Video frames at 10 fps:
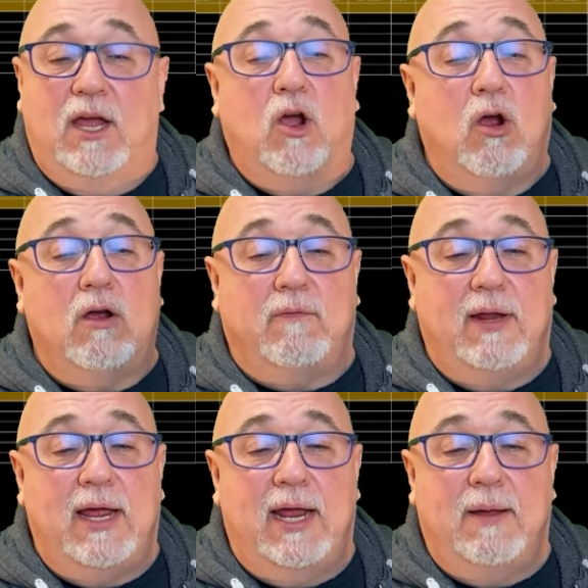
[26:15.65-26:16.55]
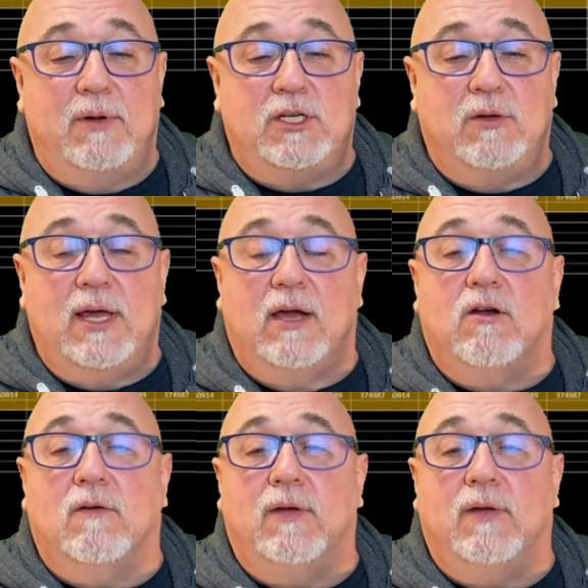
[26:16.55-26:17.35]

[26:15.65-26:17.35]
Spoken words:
curve. And I'm going to show that curve